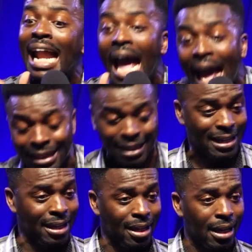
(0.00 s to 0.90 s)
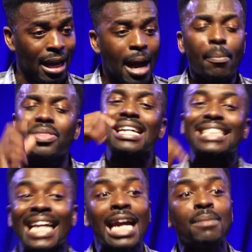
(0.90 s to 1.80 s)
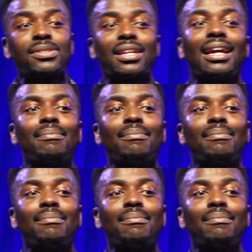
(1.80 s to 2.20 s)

hand. But there are times